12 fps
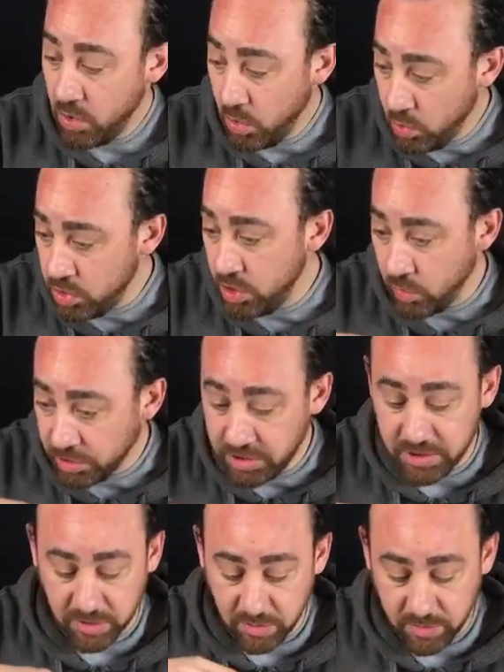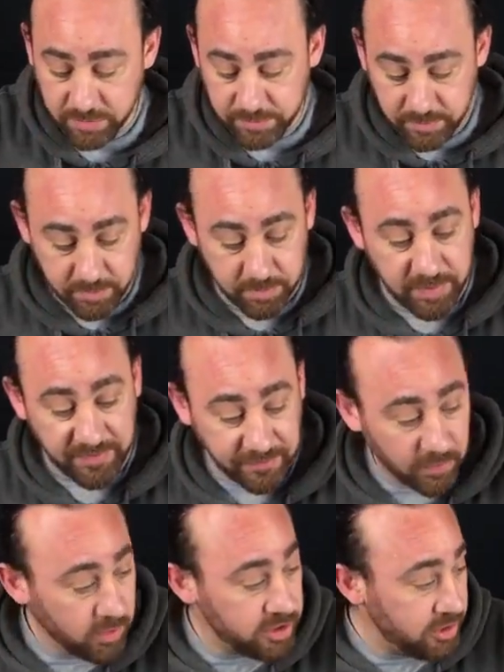All you want to do
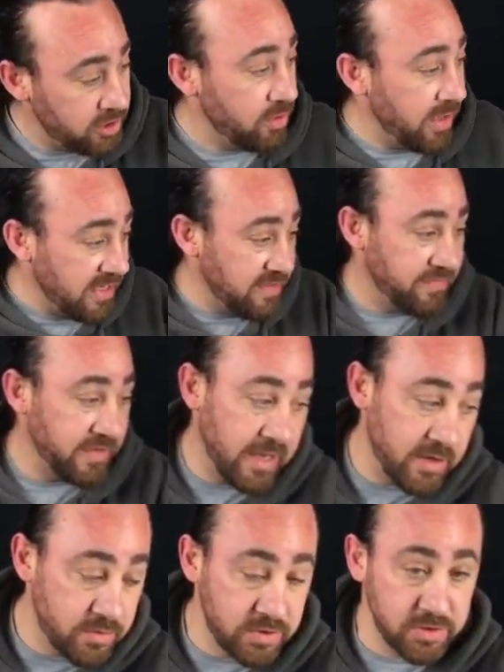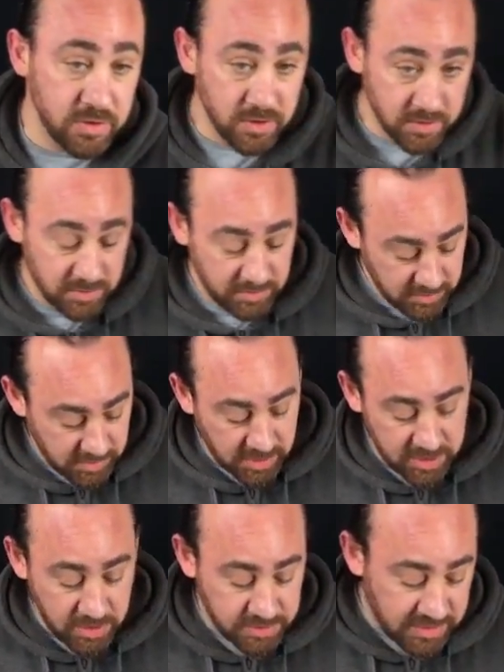before you do anything else,
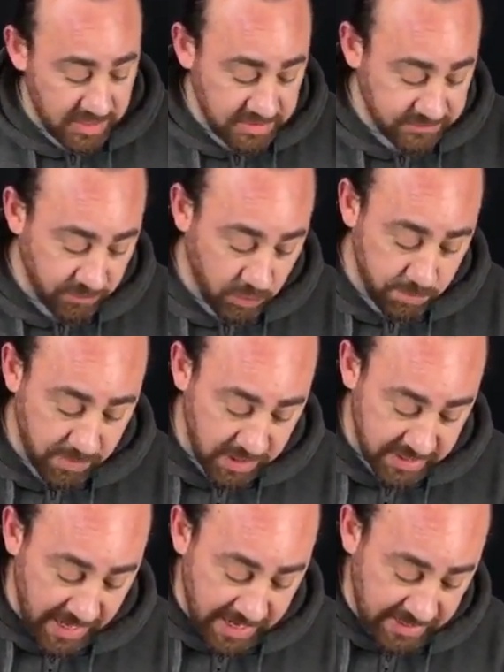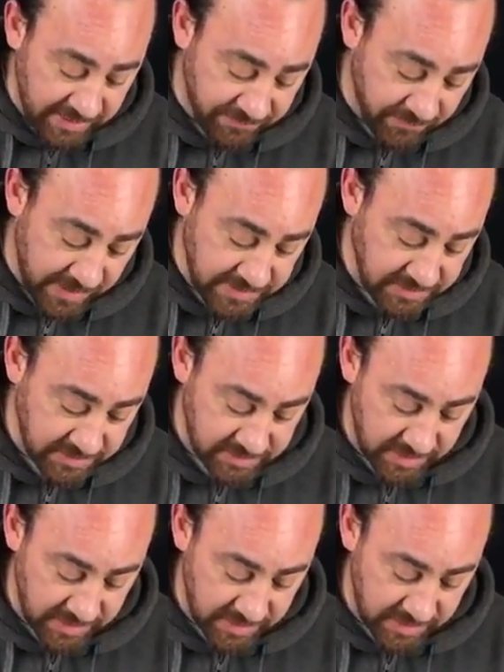I use these for all my Yankee friends.